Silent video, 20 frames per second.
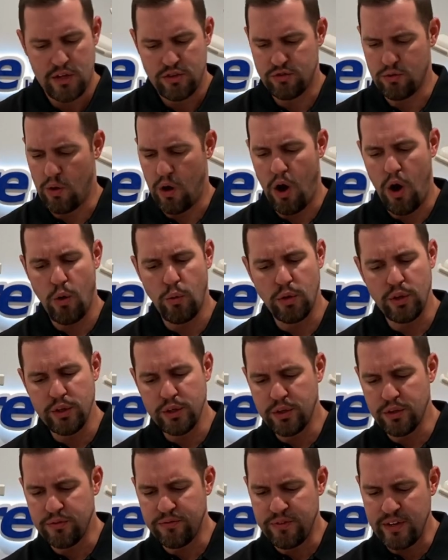So all
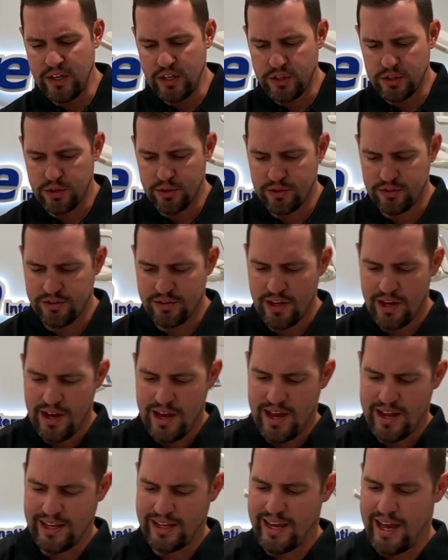really good features.
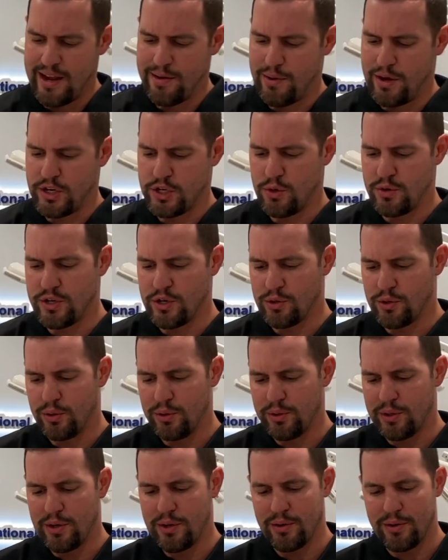And again, what I showed you
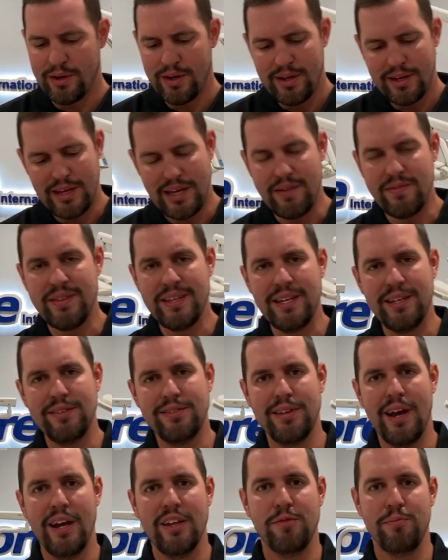earlier, even the
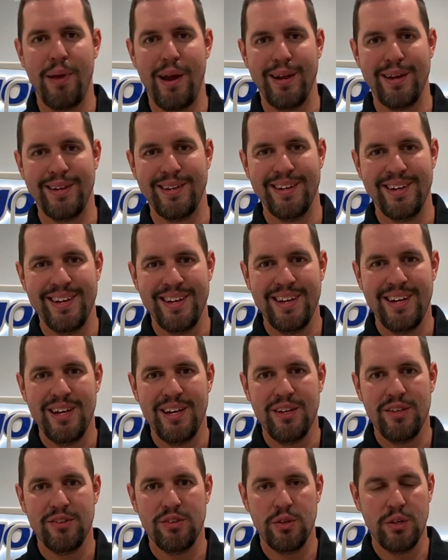inside's painted.
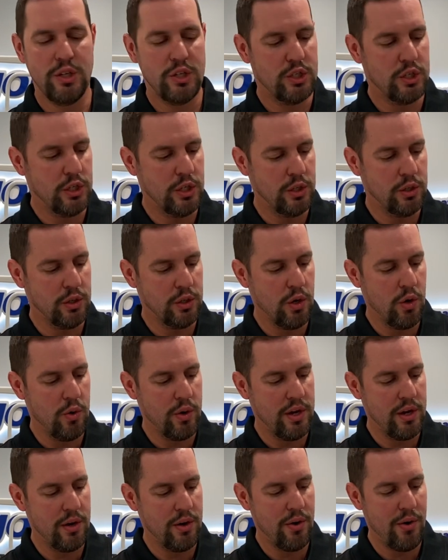So you can go
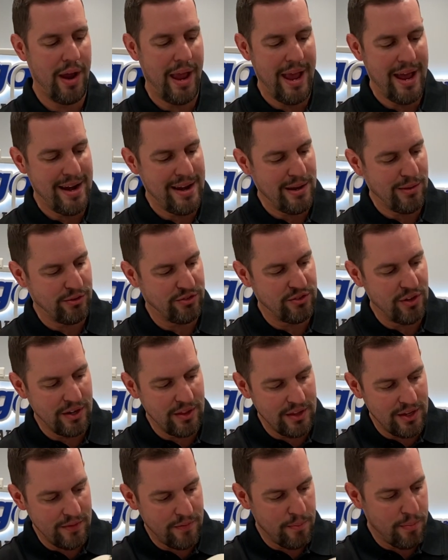here and
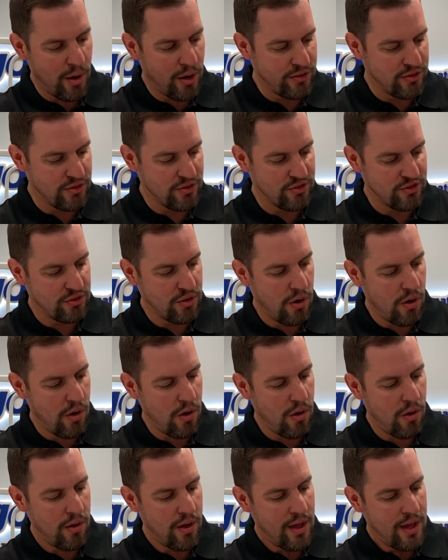study the different parts of the
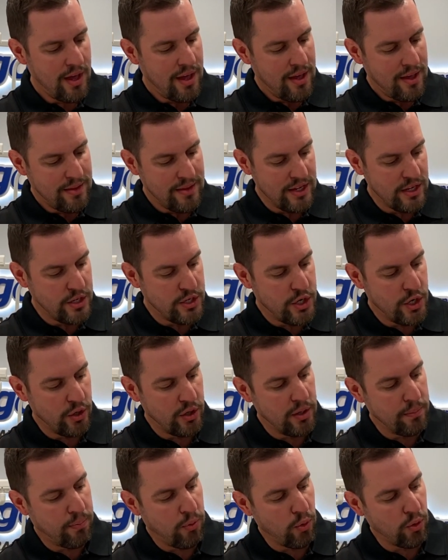skull, the
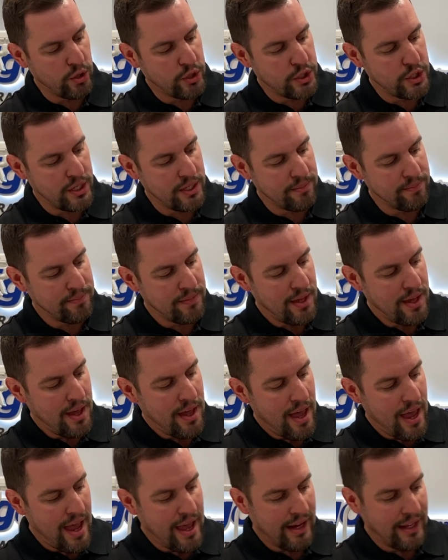interior portion,
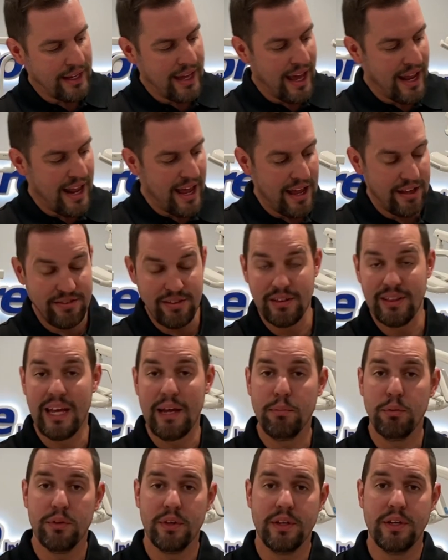and again, it has it
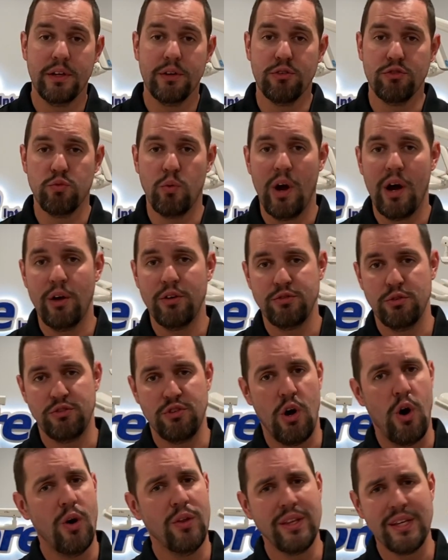labeled in here as well. So it's
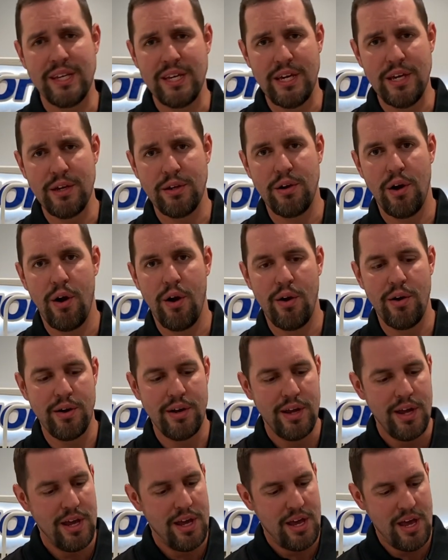all in the key
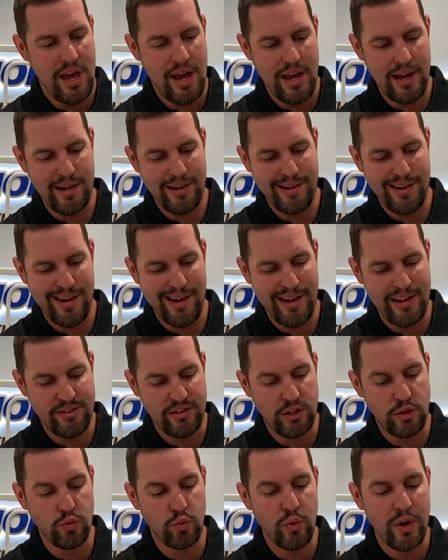card, and
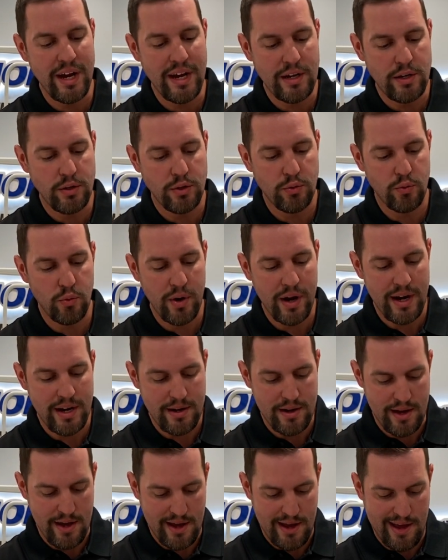it's a great, great
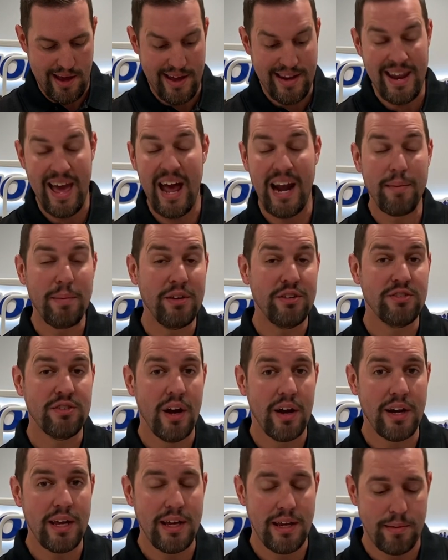anatomy
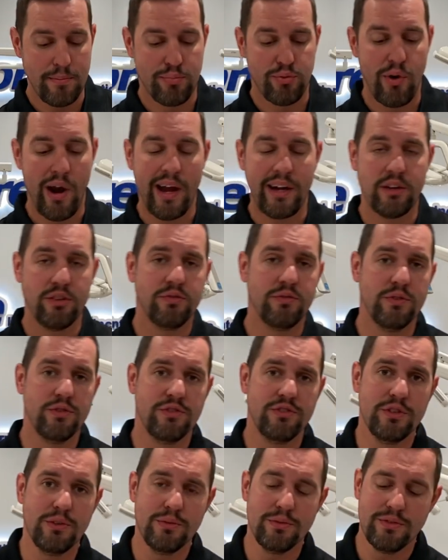study and practice for the
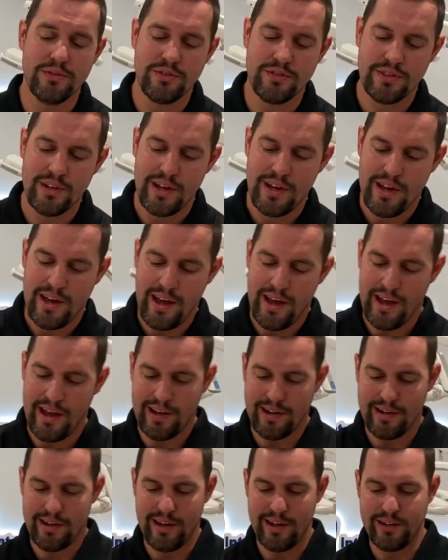students,
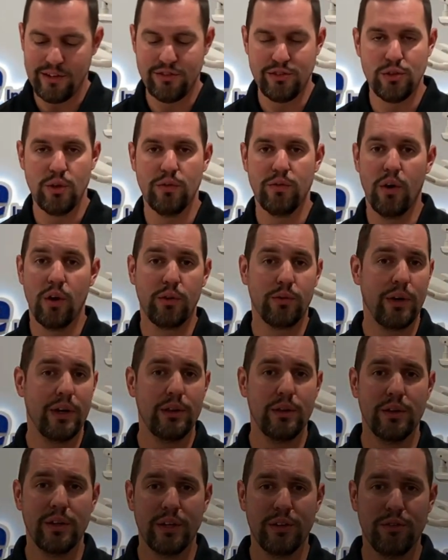and just an overall
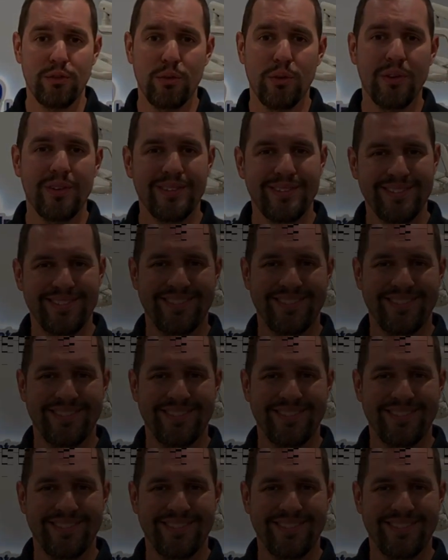great learning tool.